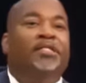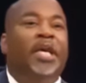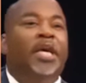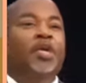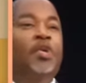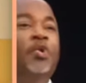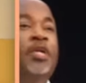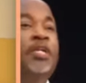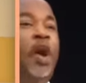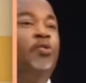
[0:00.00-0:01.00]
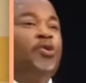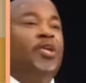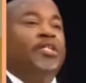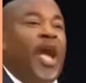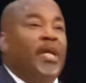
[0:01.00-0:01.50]
this. You can go to
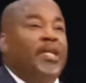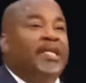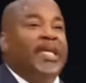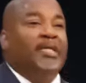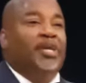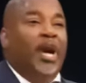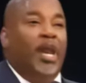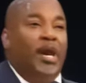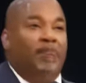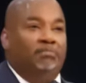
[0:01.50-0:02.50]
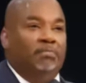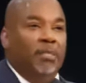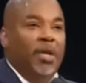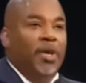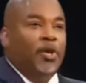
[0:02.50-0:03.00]
the doctor and get cut up.
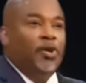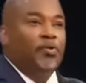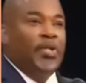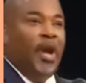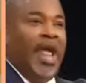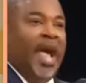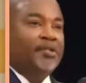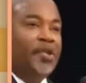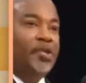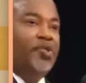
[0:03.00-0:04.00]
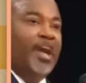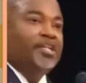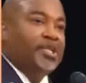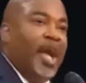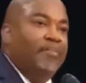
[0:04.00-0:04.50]
You can go down to the
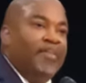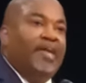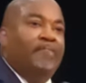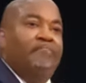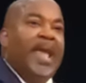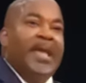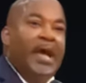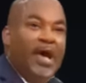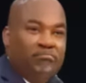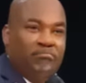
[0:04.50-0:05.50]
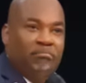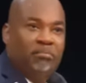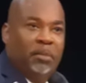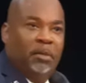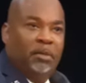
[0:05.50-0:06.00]
dress shop and get made up.
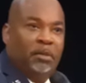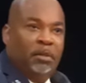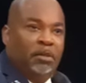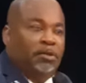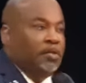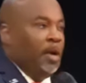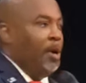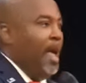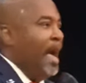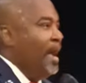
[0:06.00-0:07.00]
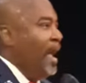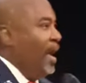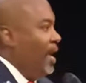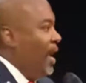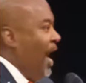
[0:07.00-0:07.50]
You can go down
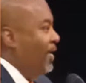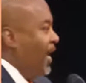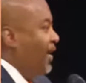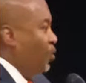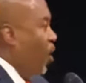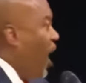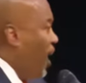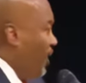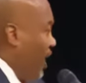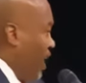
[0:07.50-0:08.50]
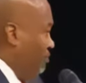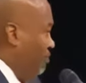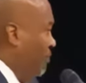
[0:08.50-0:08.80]
there and get drugged up.